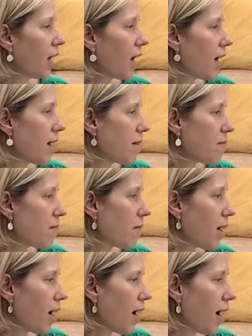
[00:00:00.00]

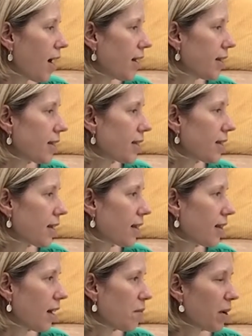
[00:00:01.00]
and
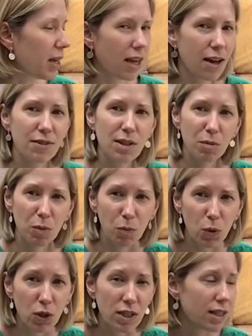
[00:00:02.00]
that might have some
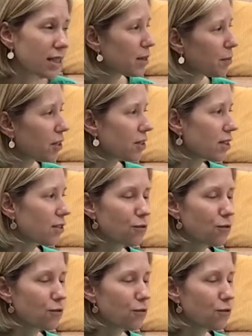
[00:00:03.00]
importance because it's